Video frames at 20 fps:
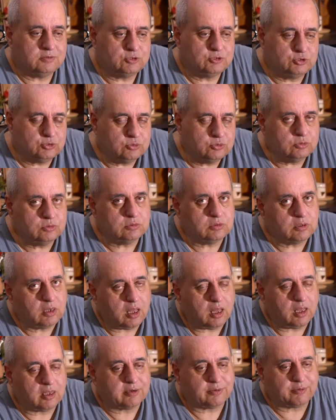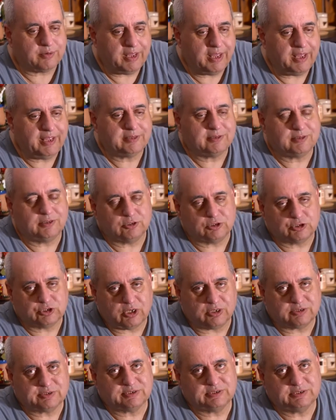to create the
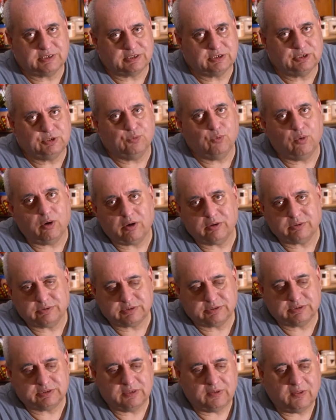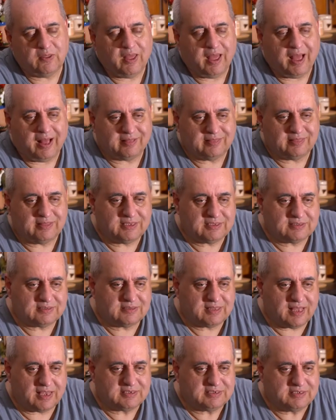shots that you want, and
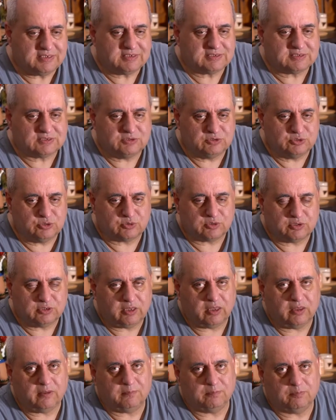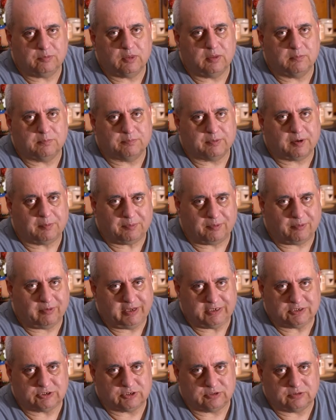that is during the
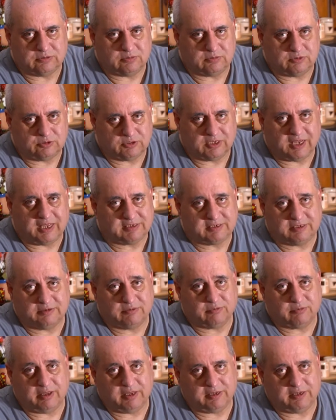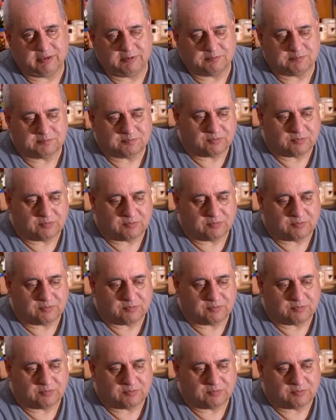preparation, the getting ready.